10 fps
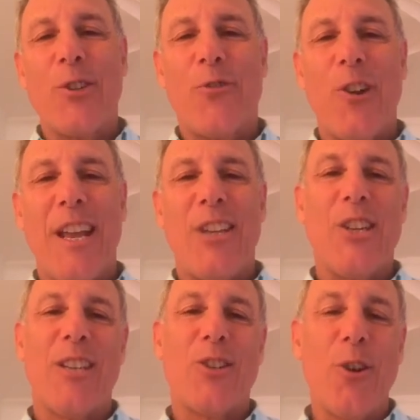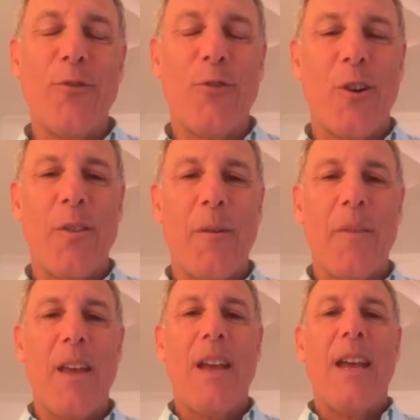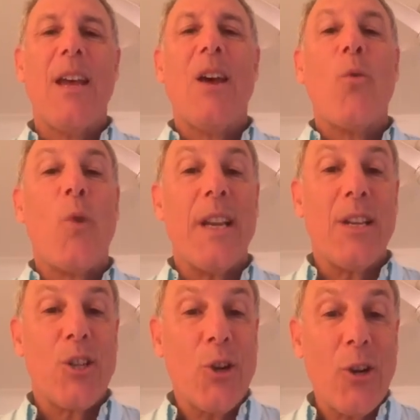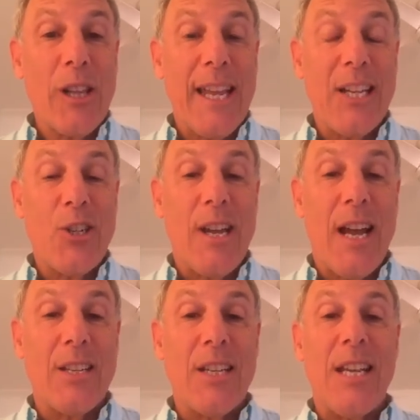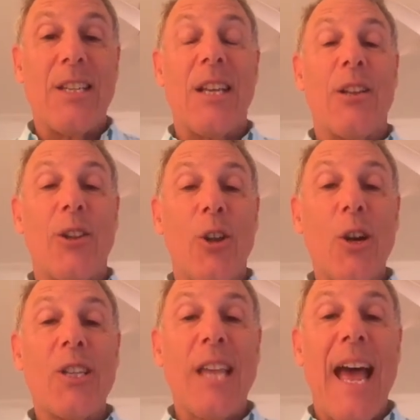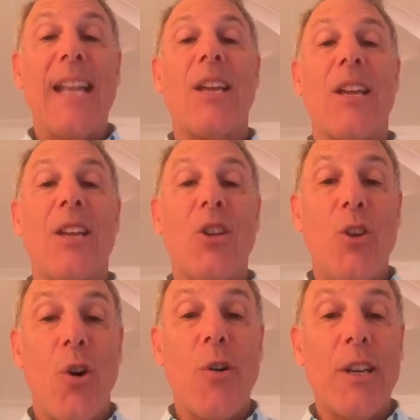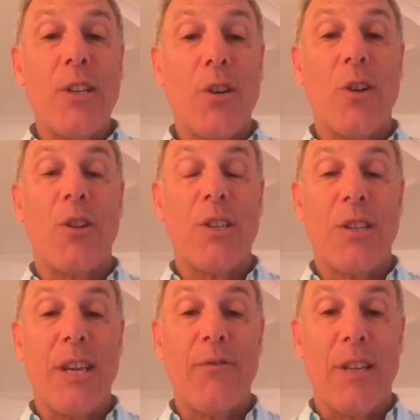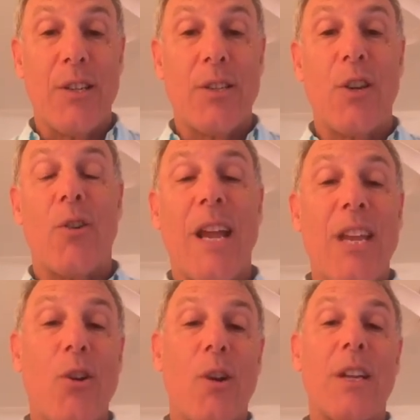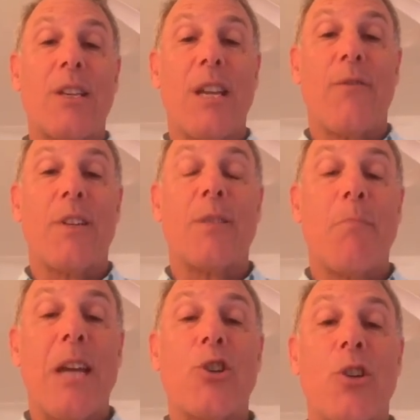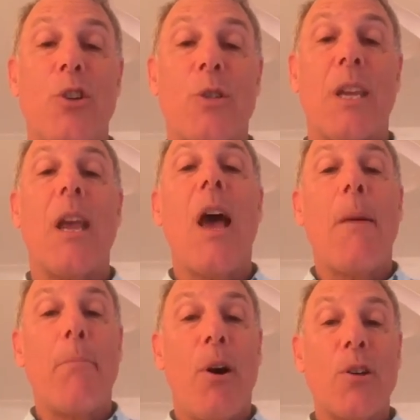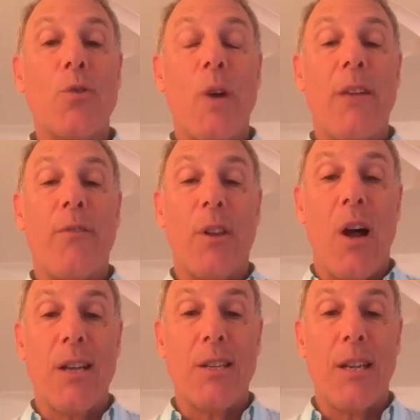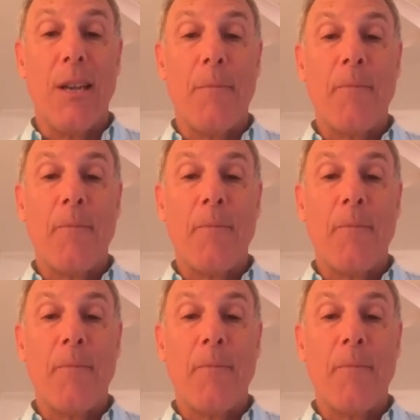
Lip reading: for age and so forth. What internal age does is it looks at your internal stiffness, your aortic stiffness measured using pulse wave velocity,